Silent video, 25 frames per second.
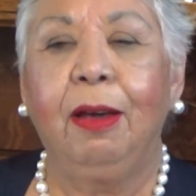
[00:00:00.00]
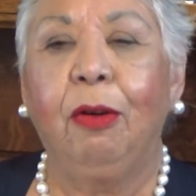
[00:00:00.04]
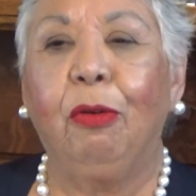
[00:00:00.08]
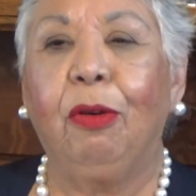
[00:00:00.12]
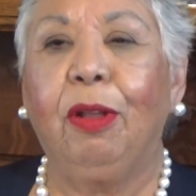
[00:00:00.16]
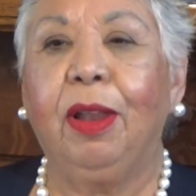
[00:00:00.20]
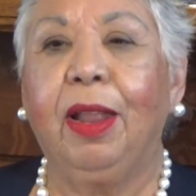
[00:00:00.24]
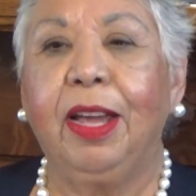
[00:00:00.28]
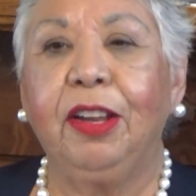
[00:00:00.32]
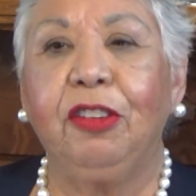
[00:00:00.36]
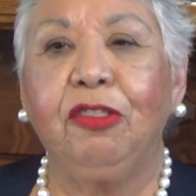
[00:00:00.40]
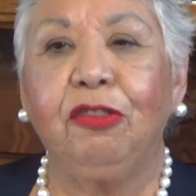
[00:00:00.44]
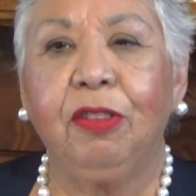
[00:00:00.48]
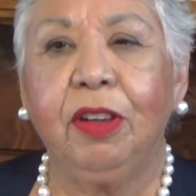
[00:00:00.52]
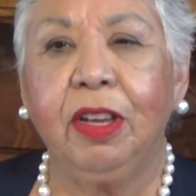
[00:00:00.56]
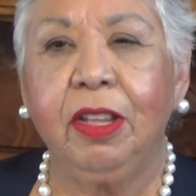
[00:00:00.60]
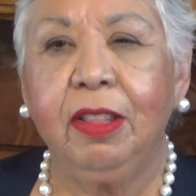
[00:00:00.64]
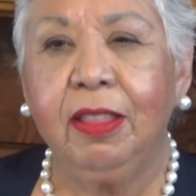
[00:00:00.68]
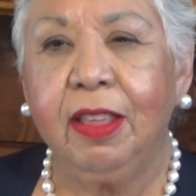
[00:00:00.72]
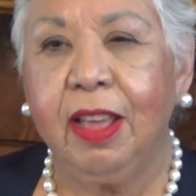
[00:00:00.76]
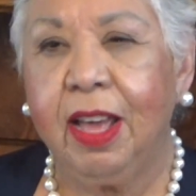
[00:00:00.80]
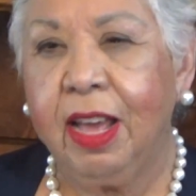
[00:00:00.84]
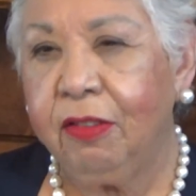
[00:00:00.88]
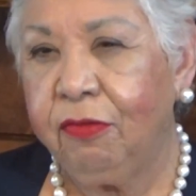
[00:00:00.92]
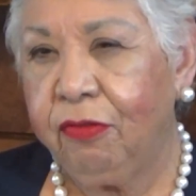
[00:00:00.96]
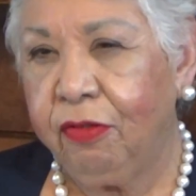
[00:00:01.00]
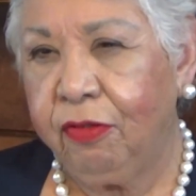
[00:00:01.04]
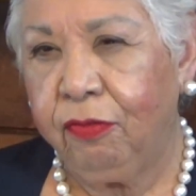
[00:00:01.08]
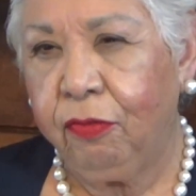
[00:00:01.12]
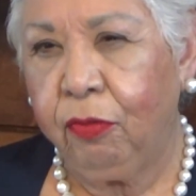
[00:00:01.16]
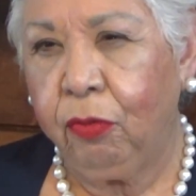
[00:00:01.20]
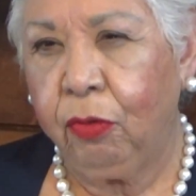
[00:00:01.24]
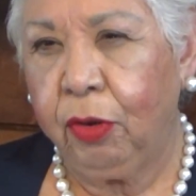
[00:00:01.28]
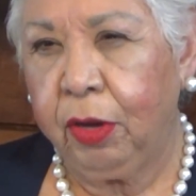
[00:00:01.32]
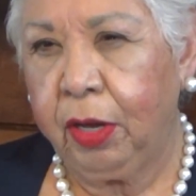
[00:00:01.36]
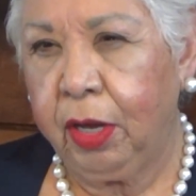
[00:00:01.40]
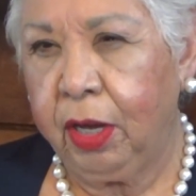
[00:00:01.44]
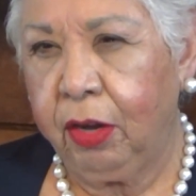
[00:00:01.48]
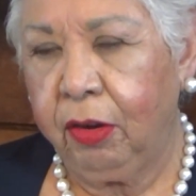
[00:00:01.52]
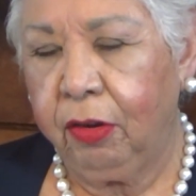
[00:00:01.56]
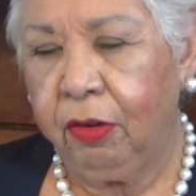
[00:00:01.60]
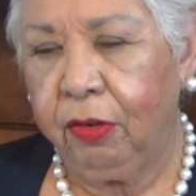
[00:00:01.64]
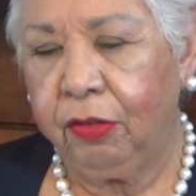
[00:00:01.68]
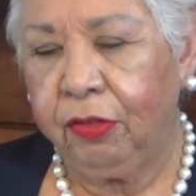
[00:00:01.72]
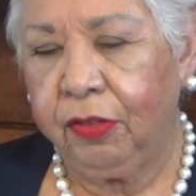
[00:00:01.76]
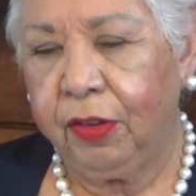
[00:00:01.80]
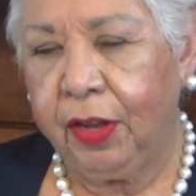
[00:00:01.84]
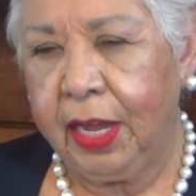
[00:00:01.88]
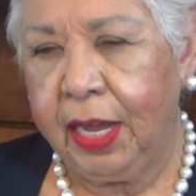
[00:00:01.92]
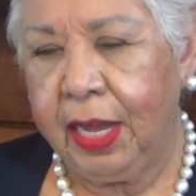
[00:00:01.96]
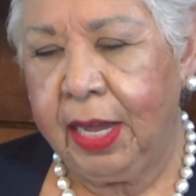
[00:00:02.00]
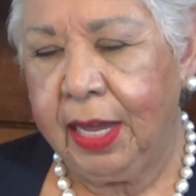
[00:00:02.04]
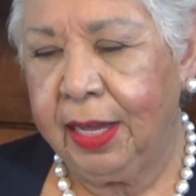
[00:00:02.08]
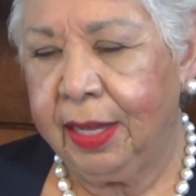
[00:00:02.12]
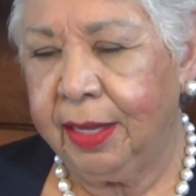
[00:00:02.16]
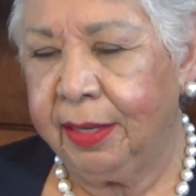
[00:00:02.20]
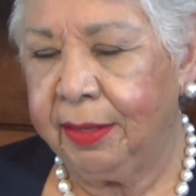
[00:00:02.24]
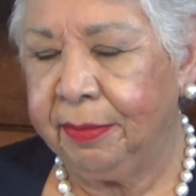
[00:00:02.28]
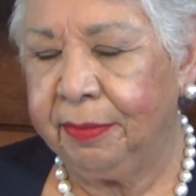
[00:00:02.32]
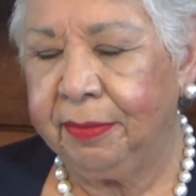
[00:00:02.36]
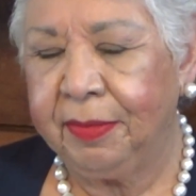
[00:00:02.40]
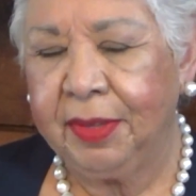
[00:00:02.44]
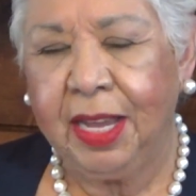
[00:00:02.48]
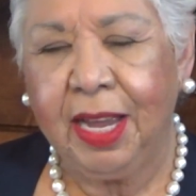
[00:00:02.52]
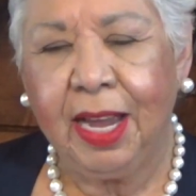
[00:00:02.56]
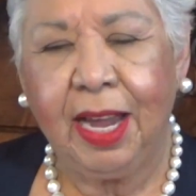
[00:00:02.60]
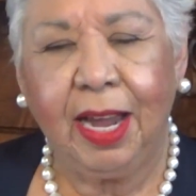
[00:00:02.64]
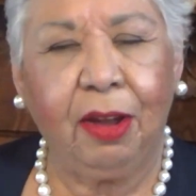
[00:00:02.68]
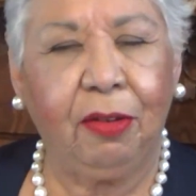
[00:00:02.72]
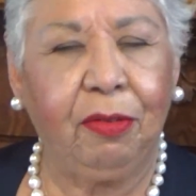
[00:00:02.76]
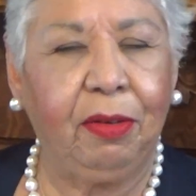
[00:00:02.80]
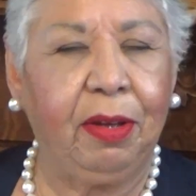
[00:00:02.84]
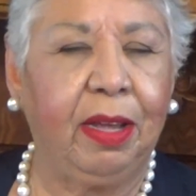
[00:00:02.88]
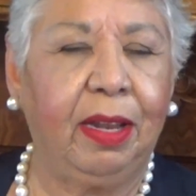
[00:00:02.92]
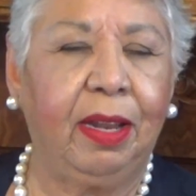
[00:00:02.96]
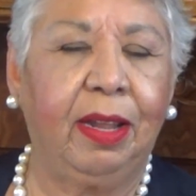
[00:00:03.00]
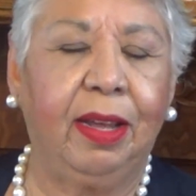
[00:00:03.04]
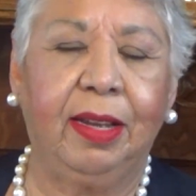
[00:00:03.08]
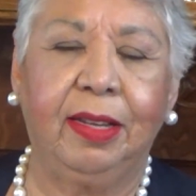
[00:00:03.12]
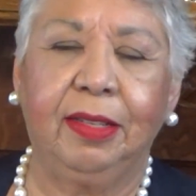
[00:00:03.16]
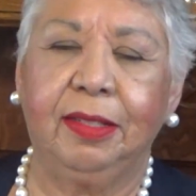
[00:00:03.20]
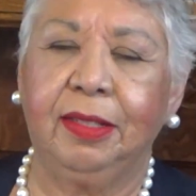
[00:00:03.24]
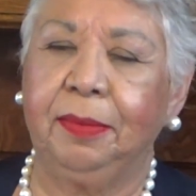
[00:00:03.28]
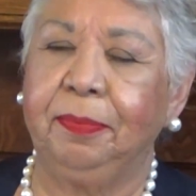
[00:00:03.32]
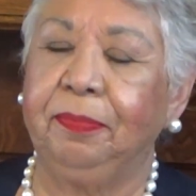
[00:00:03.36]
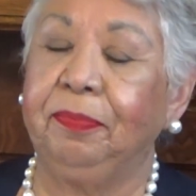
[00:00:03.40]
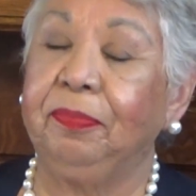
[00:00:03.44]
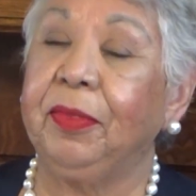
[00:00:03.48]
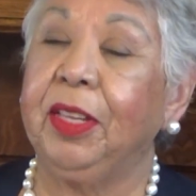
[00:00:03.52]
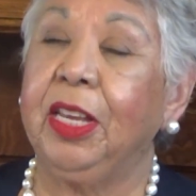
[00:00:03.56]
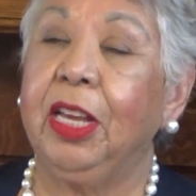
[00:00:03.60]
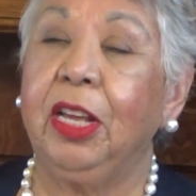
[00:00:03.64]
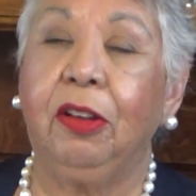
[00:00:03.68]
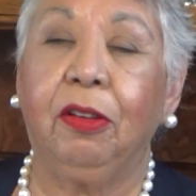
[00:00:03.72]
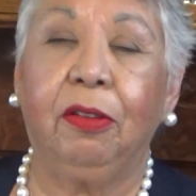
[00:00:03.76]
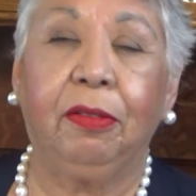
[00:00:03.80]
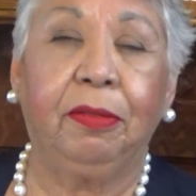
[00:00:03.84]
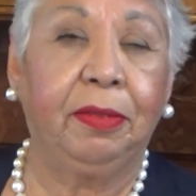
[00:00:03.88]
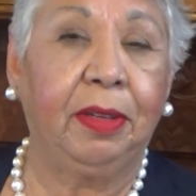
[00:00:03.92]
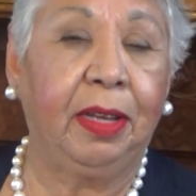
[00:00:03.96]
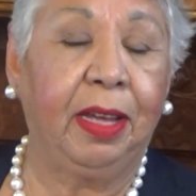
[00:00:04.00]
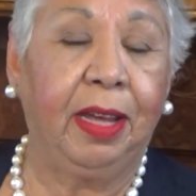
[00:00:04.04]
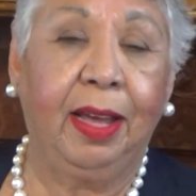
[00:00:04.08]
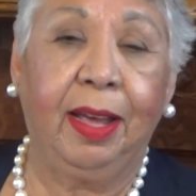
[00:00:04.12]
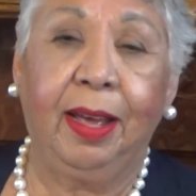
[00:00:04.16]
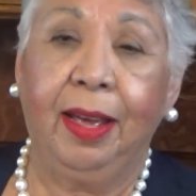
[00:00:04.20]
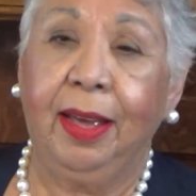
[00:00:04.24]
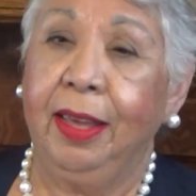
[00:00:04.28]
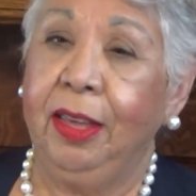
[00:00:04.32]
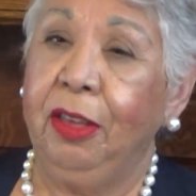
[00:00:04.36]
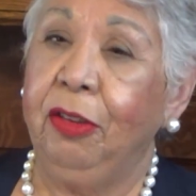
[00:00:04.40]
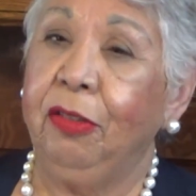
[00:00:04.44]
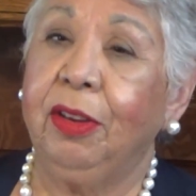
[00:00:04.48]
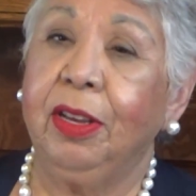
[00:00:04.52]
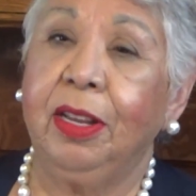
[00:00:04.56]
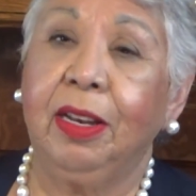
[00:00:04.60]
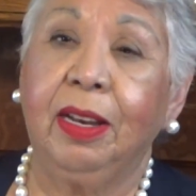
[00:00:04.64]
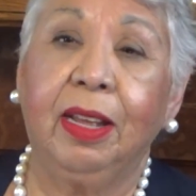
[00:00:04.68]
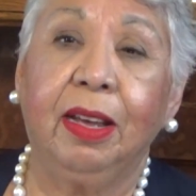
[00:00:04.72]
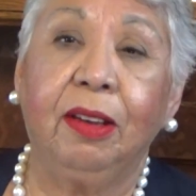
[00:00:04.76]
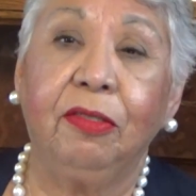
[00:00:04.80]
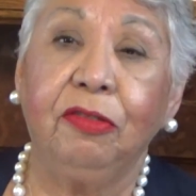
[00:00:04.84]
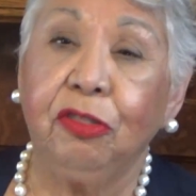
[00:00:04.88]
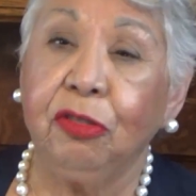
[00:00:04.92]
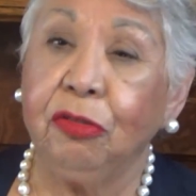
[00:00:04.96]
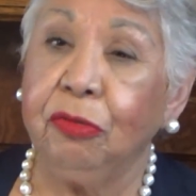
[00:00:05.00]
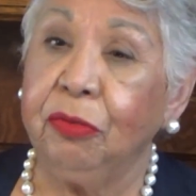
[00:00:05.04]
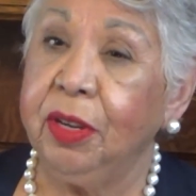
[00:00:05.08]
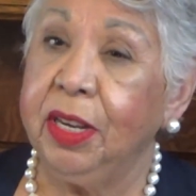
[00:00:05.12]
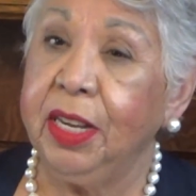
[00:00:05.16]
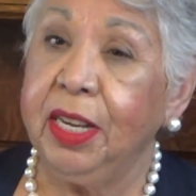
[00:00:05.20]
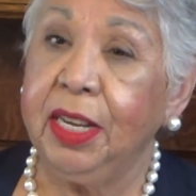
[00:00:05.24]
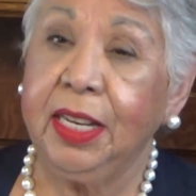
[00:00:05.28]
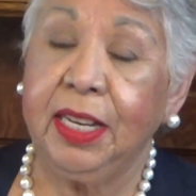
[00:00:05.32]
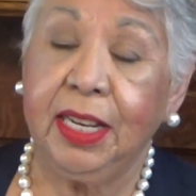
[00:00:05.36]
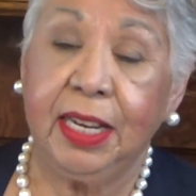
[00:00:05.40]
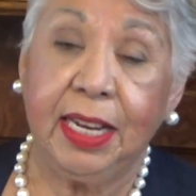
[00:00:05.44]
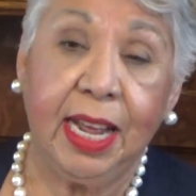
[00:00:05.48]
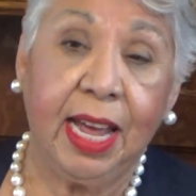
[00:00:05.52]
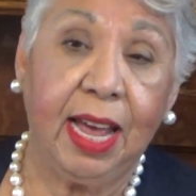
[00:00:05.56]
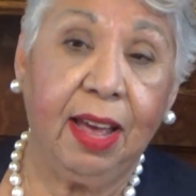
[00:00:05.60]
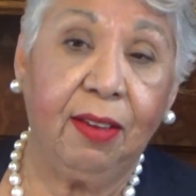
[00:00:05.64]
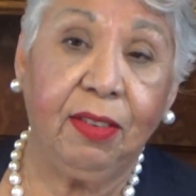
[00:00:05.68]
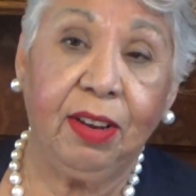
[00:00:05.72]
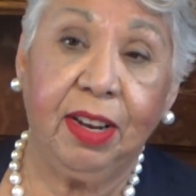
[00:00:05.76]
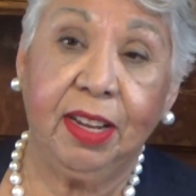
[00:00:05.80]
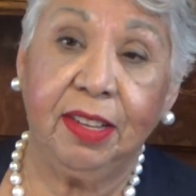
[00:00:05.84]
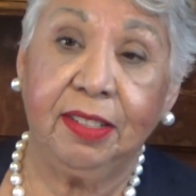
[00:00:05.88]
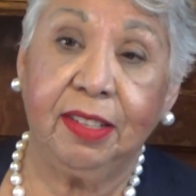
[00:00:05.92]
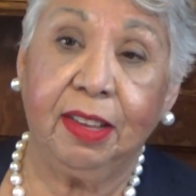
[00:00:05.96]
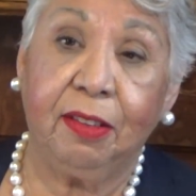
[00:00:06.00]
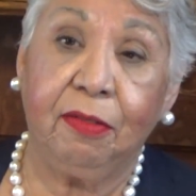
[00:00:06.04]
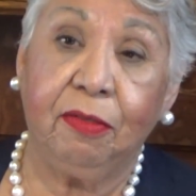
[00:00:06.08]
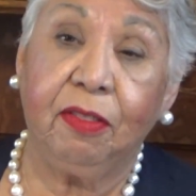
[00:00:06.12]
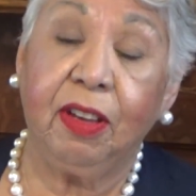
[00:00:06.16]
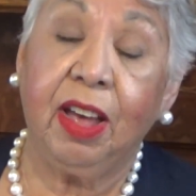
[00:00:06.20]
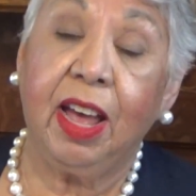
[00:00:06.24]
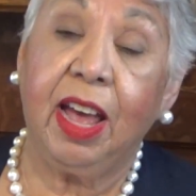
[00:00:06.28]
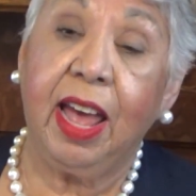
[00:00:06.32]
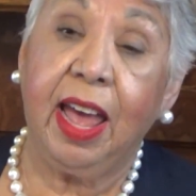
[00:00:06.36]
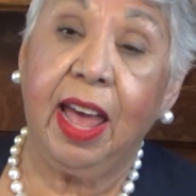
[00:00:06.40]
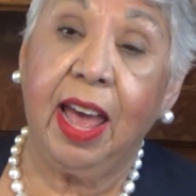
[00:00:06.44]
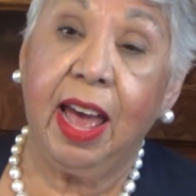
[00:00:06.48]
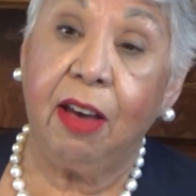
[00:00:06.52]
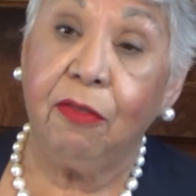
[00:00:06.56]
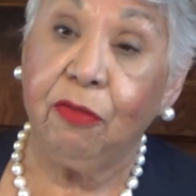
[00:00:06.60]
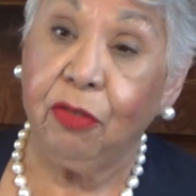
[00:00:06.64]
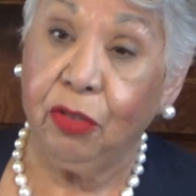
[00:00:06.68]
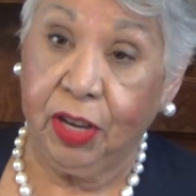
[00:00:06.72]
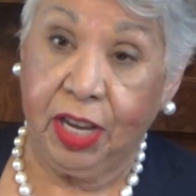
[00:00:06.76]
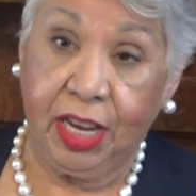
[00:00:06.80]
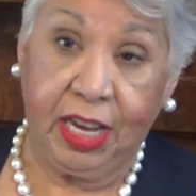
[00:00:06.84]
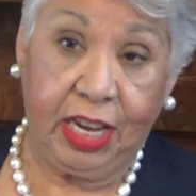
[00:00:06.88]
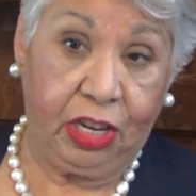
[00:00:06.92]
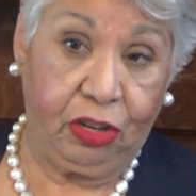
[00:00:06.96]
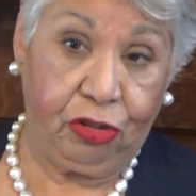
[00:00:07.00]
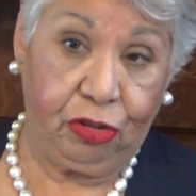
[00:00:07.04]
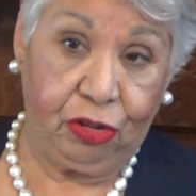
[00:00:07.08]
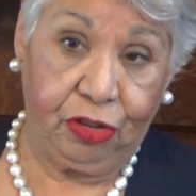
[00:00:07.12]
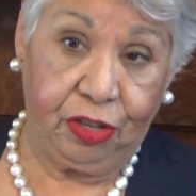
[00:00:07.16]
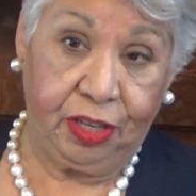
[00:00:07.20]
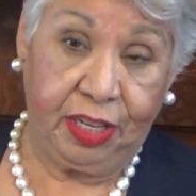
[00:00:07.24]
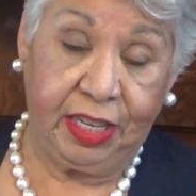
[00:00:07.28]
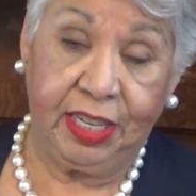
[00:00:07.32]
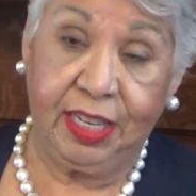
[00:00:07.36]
Well, I tried that for 4 years, and I realized, you can love to read and have it as an avocation.